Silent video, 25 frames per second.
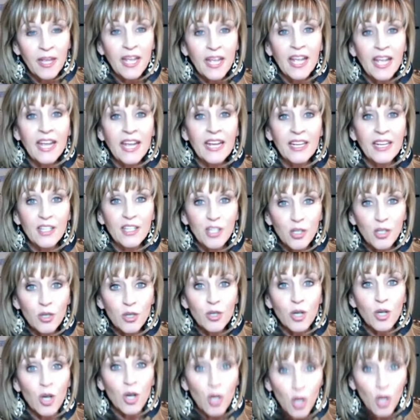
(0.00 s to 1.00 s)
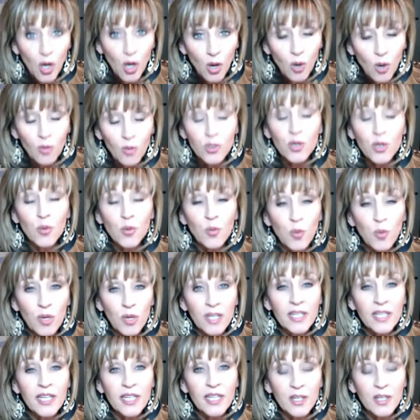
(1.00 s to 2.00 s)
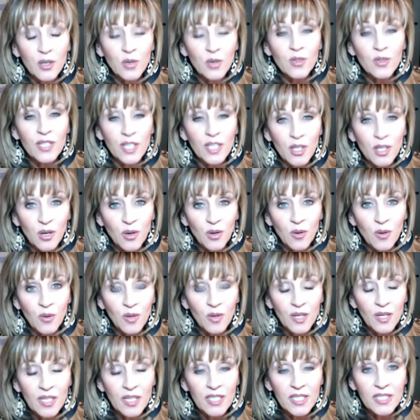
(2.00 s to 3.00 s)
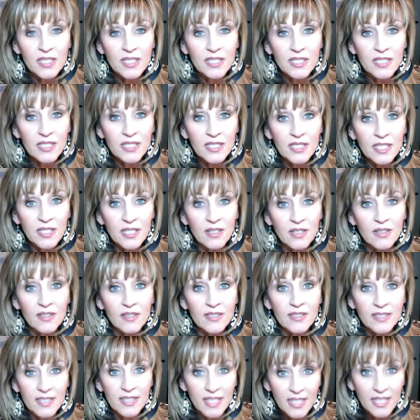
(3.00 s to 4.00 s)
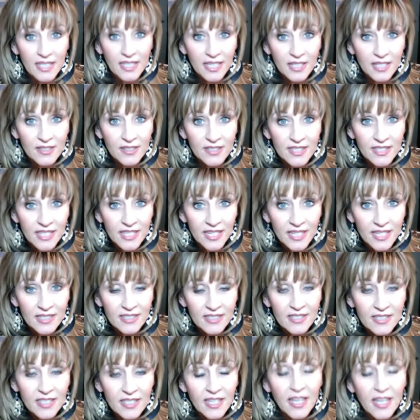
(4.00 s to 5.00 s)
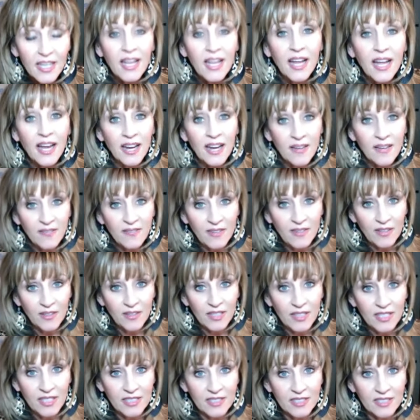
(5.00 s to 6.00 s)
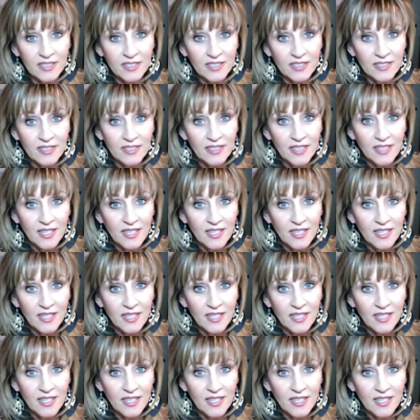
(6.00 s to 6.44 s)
And your goal, your one and only goal, is to sell skincare sets and foundations.